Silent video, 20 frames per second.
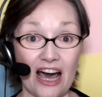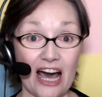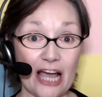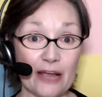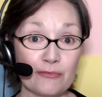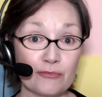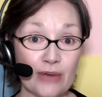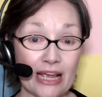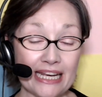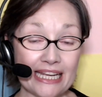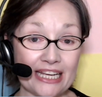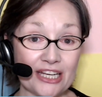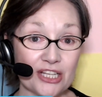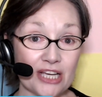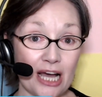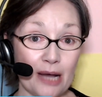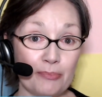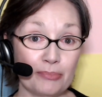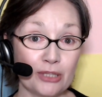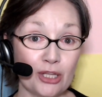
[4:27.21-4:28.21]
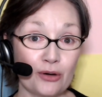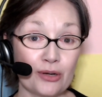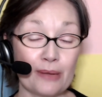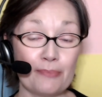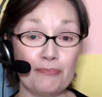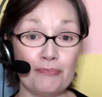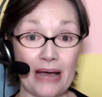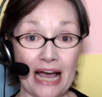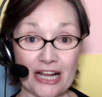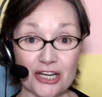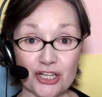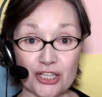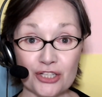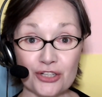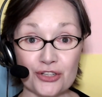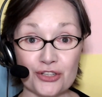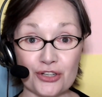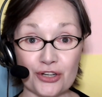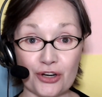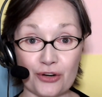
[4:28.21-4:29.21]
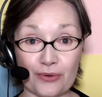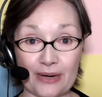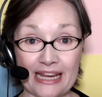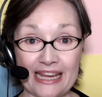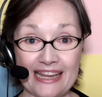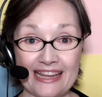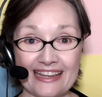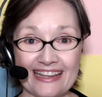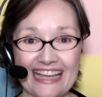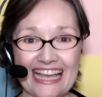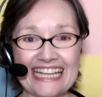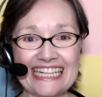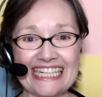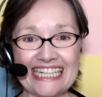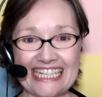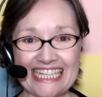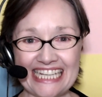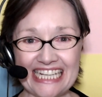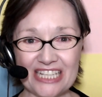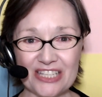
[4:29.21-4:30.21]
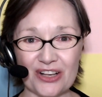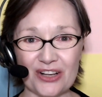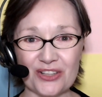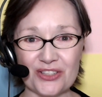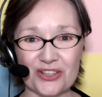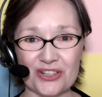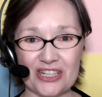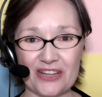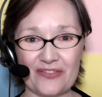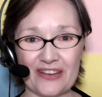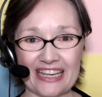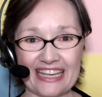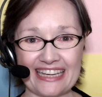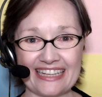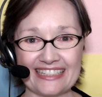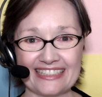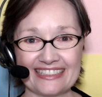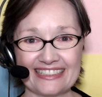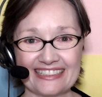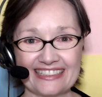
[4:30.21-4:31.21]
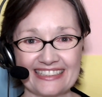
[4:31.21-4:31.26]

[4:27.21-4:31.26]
I'm ready to upload a bachelor's degree and TESOL certificate.